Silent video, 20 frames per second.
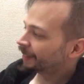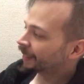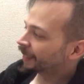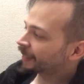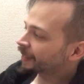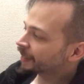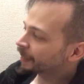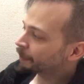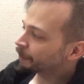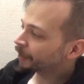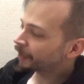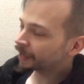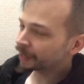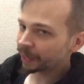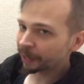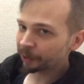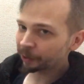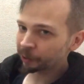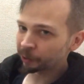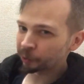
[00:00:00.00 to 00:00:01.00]
Like some of these
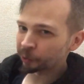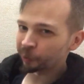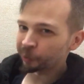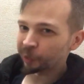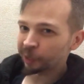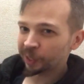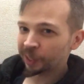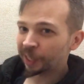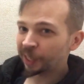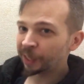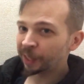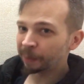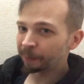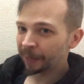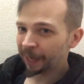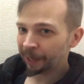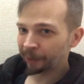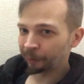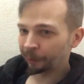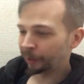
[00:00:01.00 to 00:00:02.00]
characters are just in the
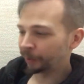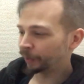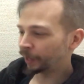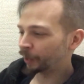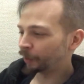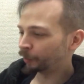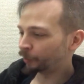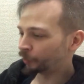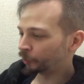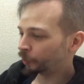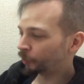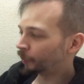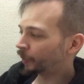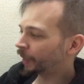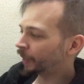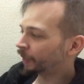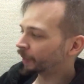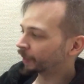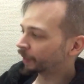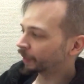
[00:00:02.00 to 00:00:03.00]
background. They don't do
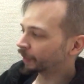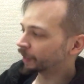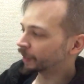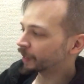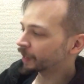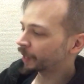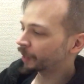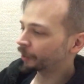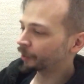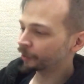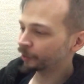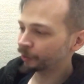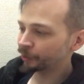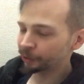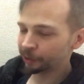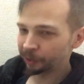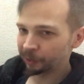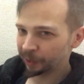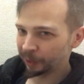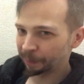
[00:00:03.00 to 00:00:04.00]
anything. This character
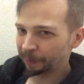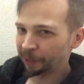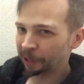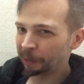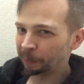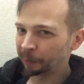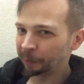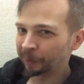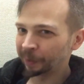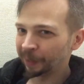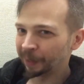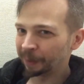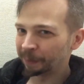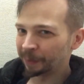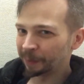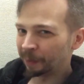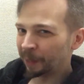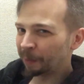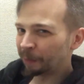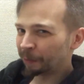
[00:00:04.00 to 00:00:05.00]
shows up a couple of
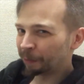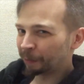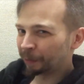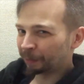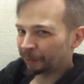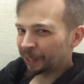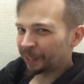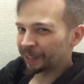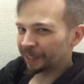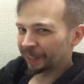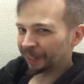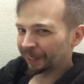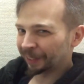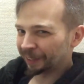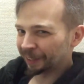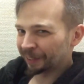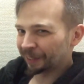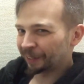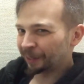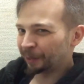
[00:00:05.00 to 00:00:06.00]
times, maybe 15
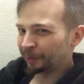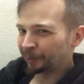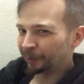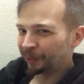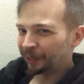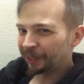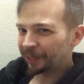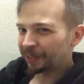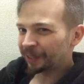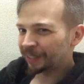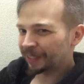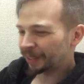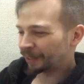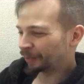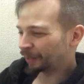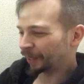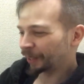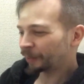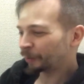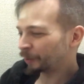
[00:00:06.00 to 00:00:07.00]
seconds total. You see
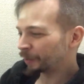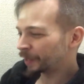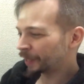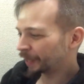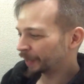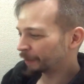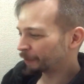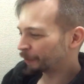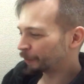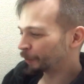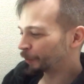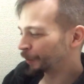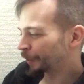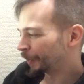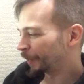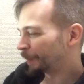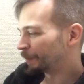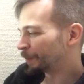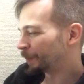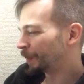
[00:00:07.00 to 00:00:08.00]
her like 3 times, 4
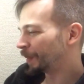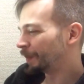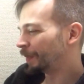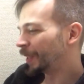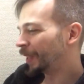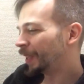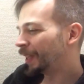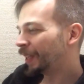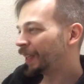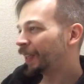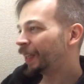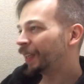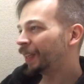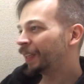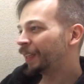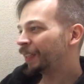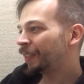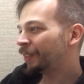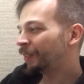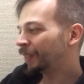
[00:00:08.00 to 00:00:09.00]
times maybe.
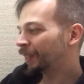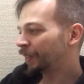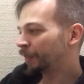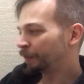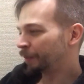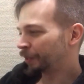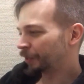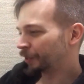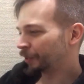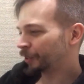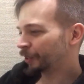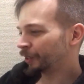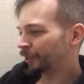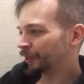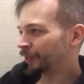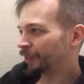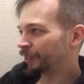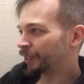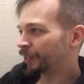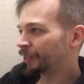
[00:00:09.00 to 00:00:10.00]
You get the
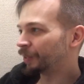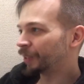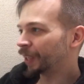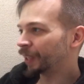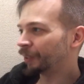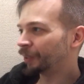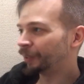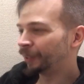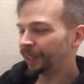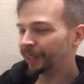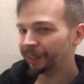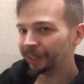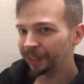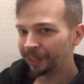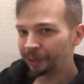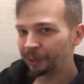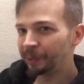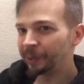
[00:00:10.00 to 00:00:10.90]
Berserkers. You get Onaka,